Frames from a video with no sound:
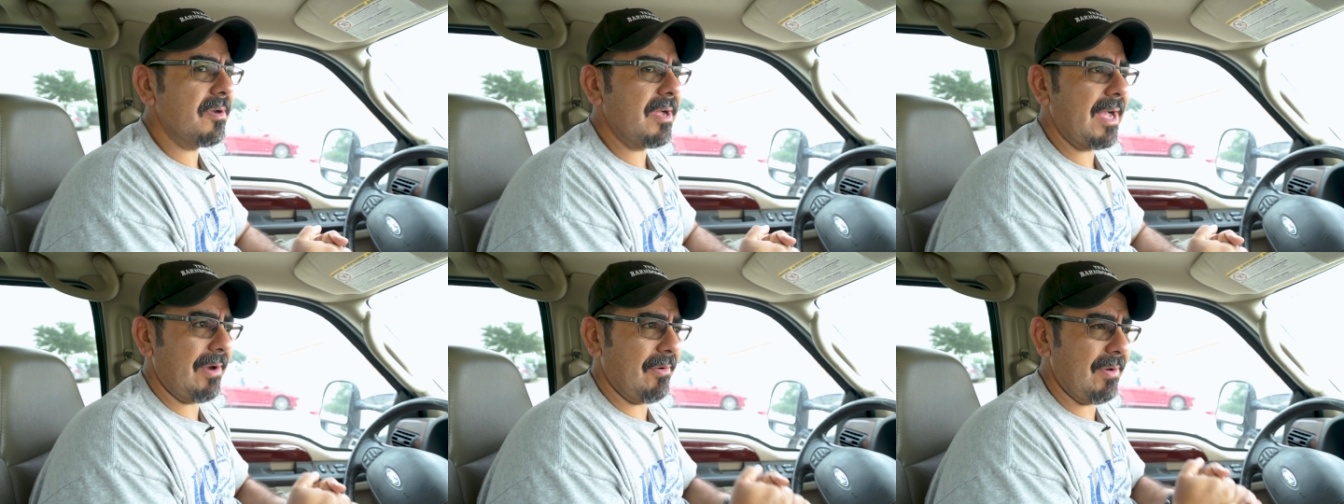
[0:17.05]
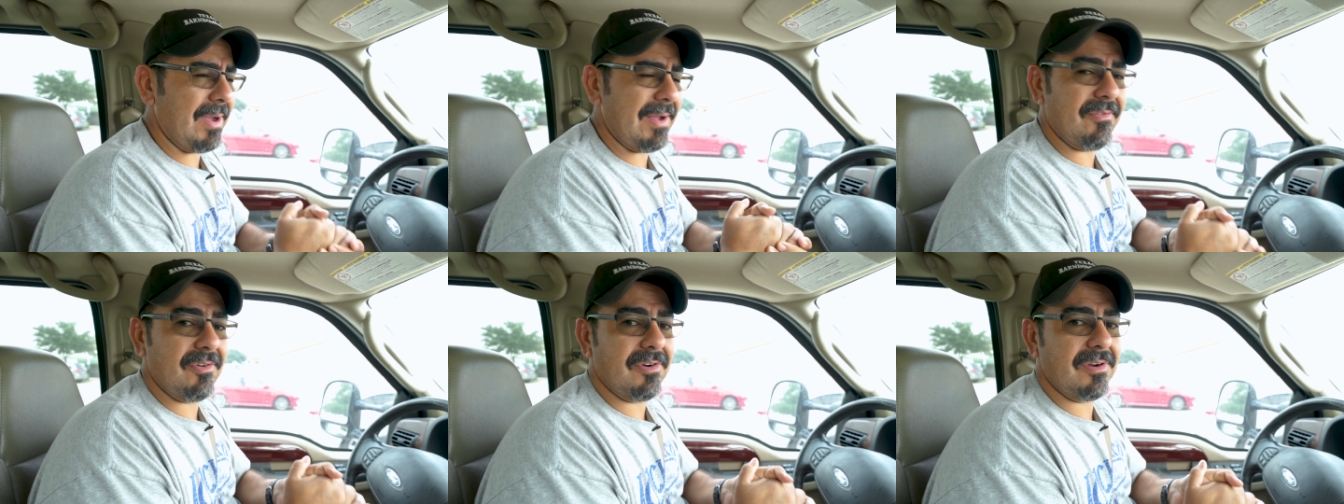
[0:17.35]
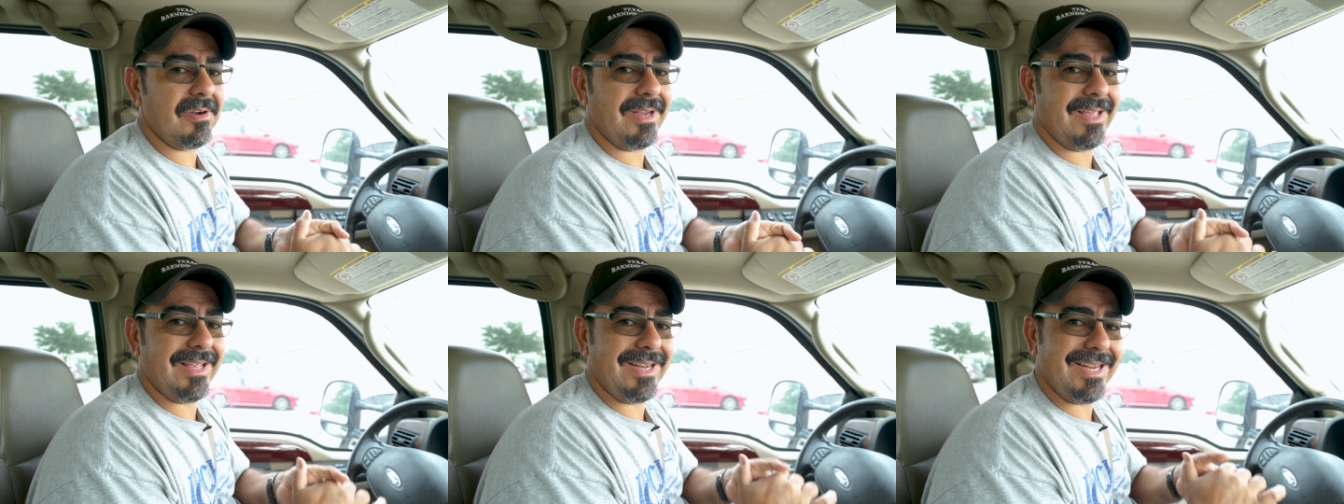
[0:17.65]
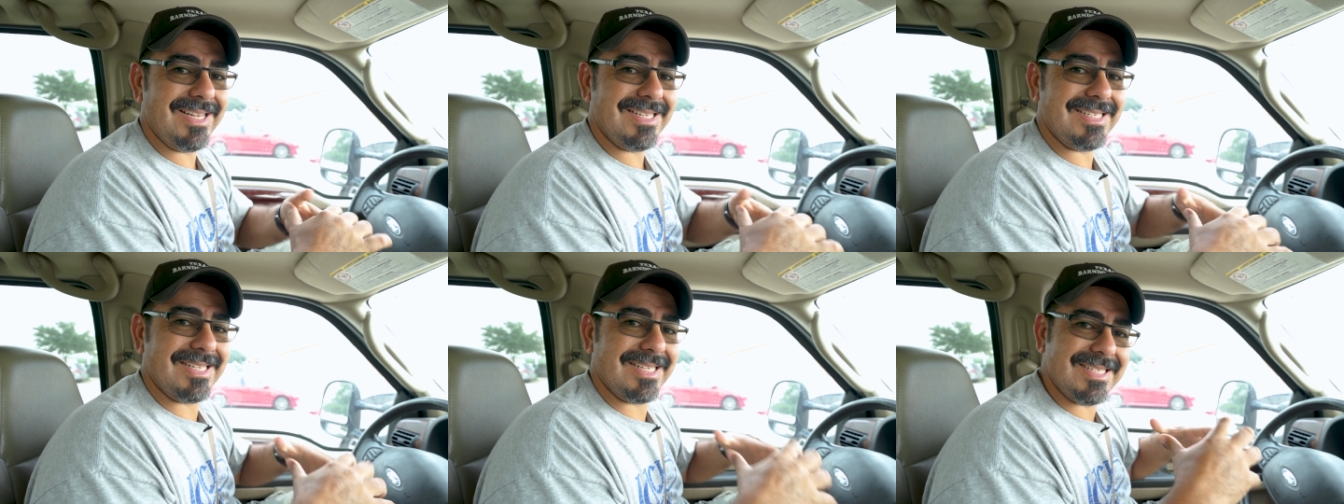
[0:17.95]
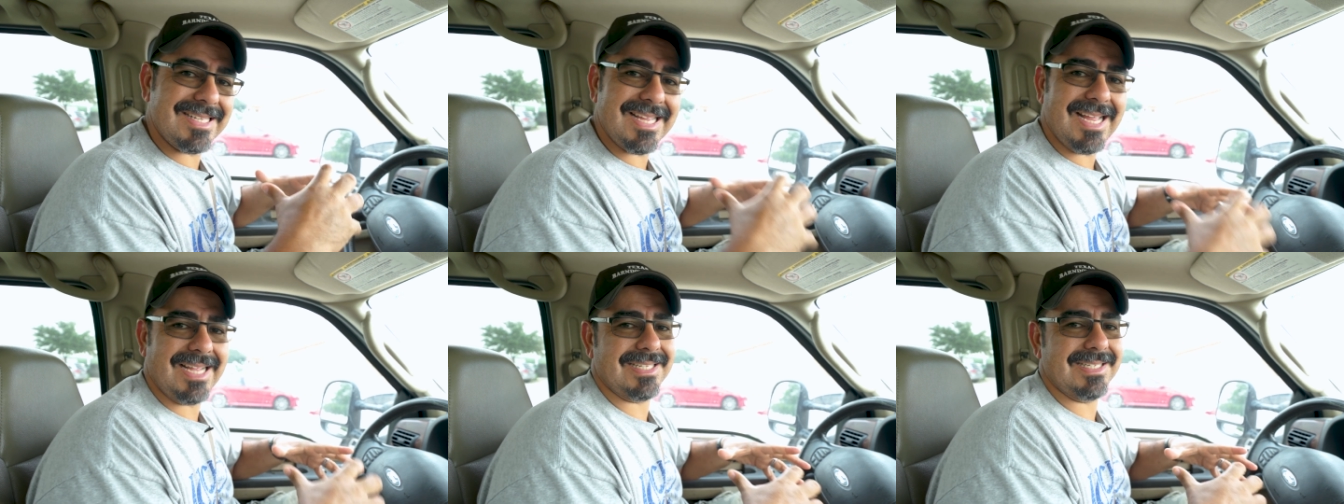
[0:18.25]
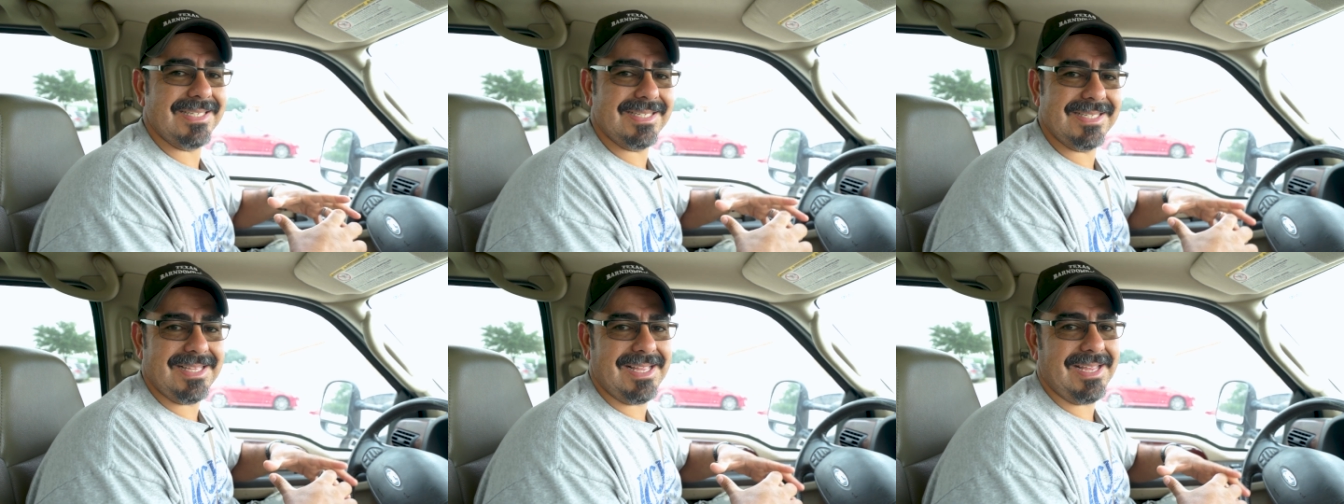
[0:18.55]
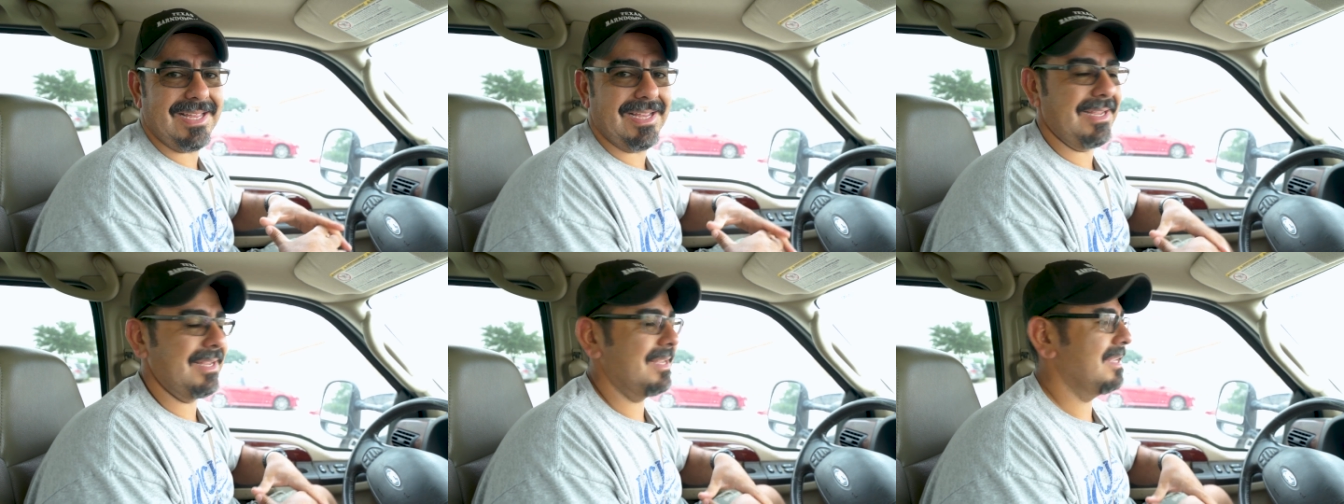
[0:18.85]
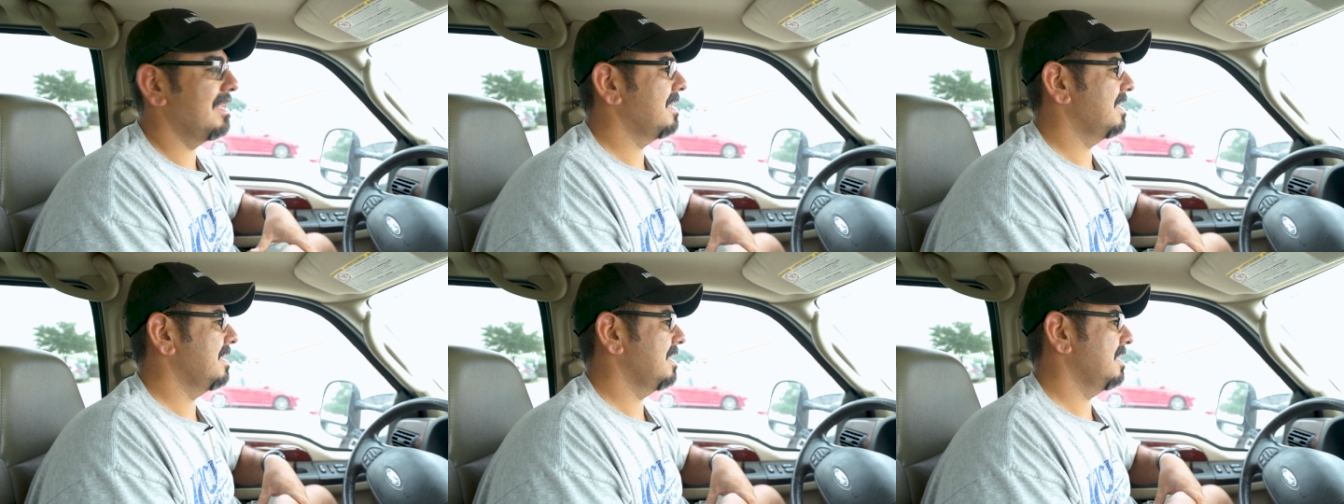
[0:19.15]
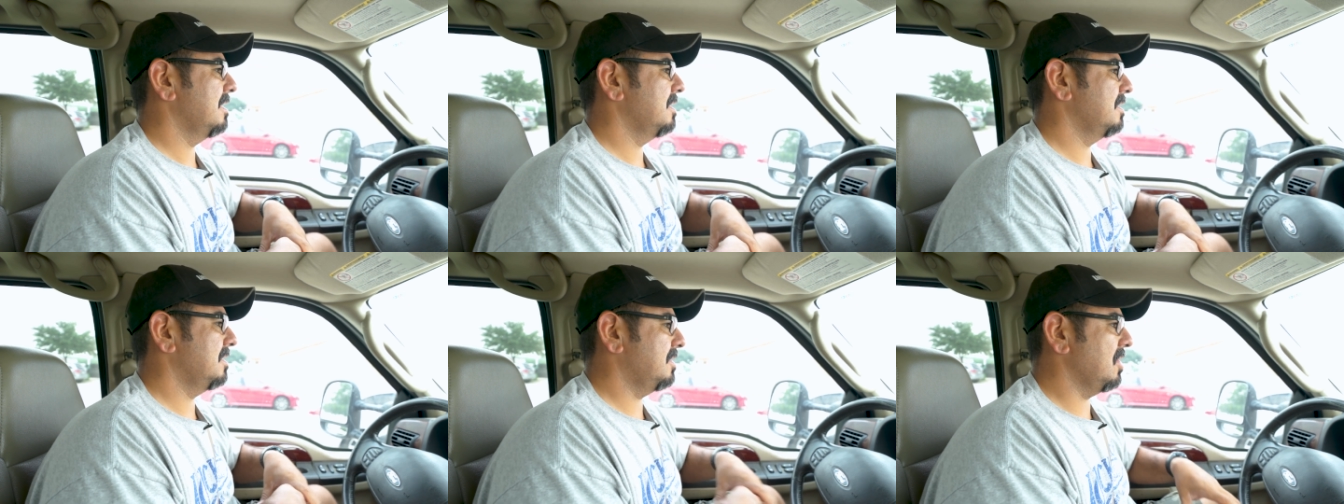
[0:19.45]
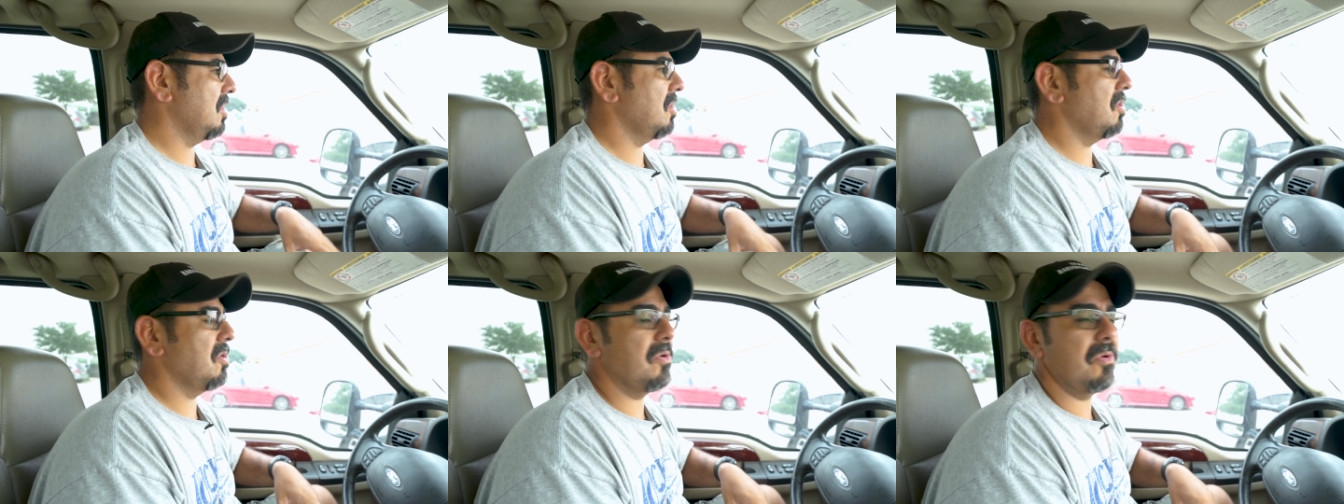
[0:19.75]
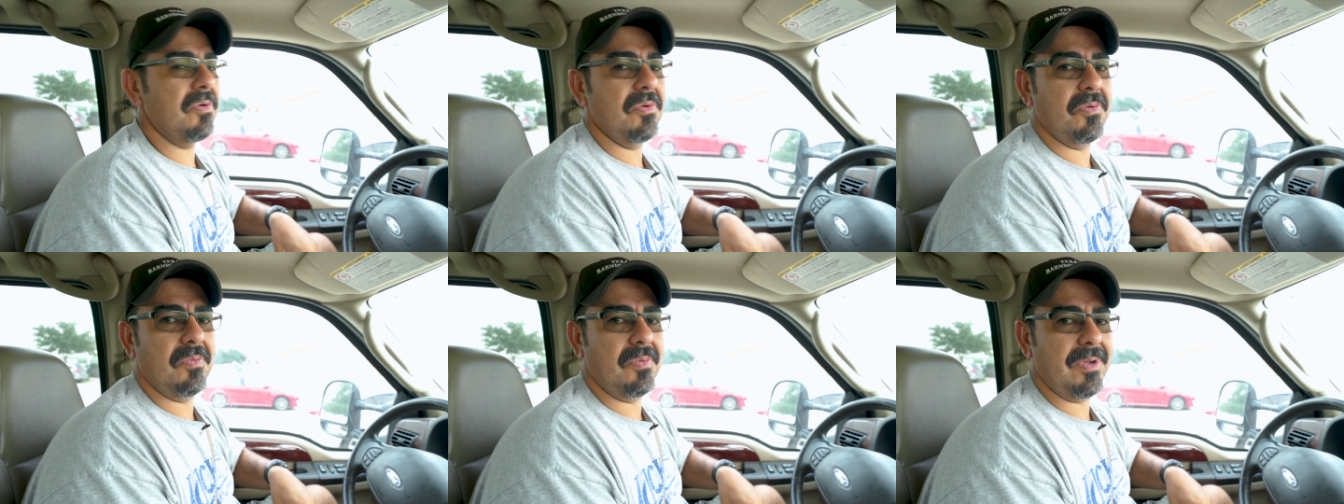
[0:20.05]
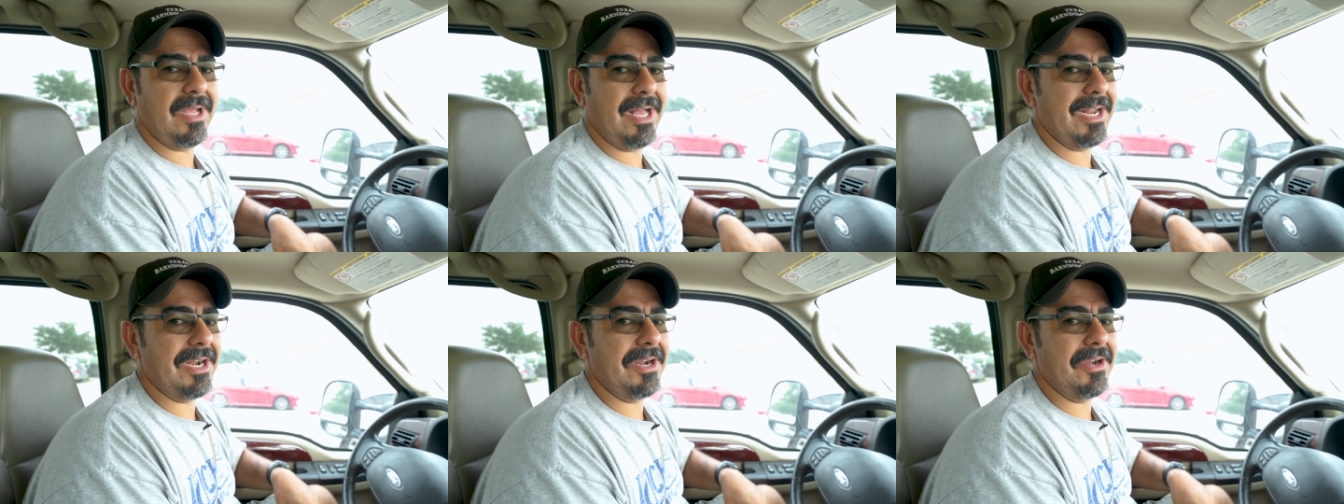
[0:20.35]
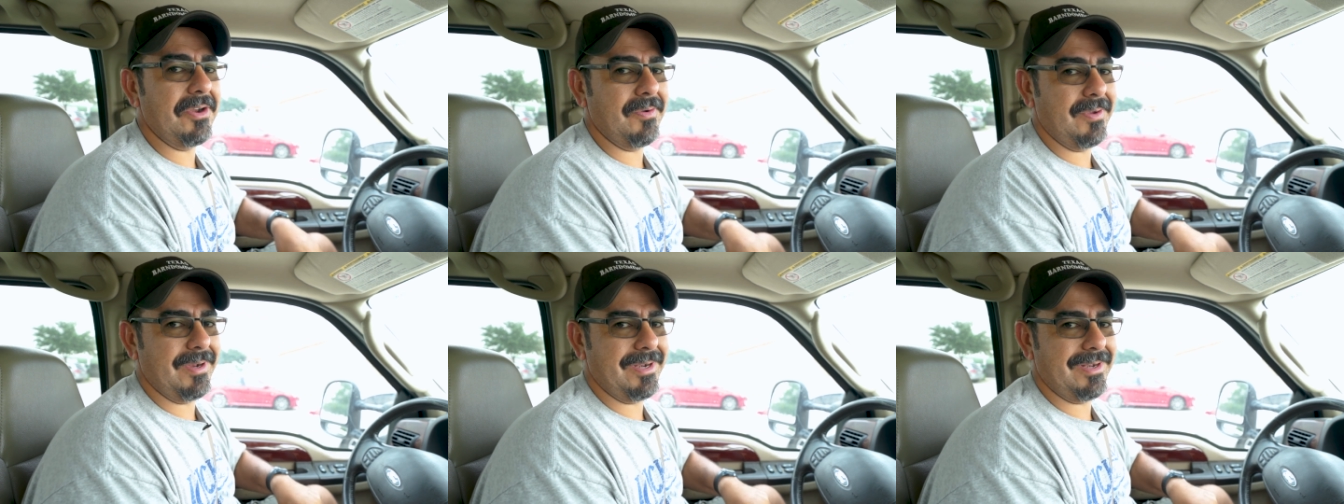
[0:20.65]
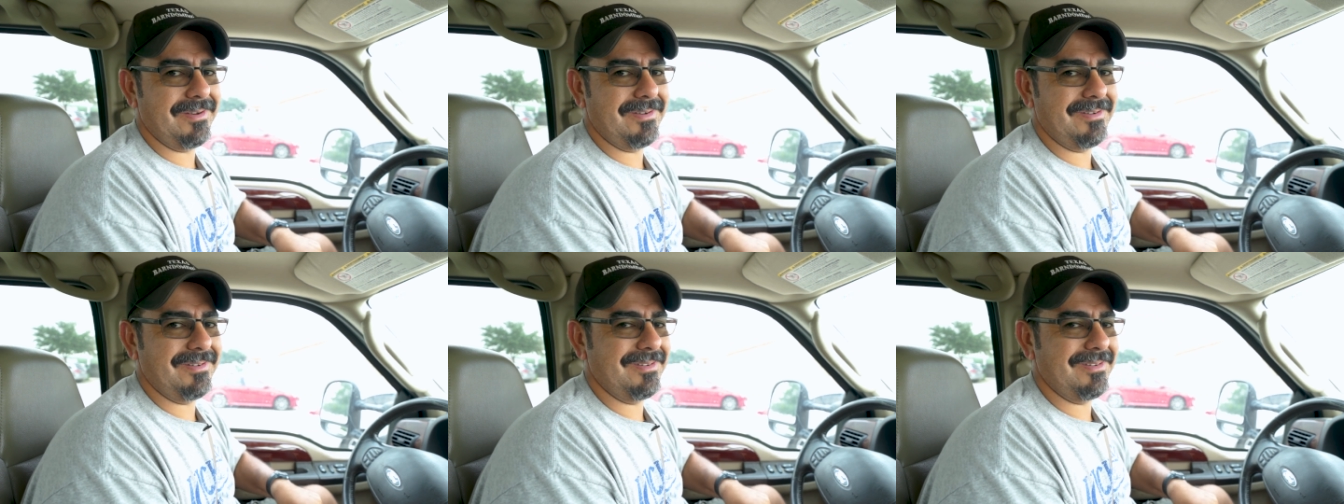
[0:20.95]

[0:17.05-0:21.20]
However, it is a Texas thing, so we got to do it.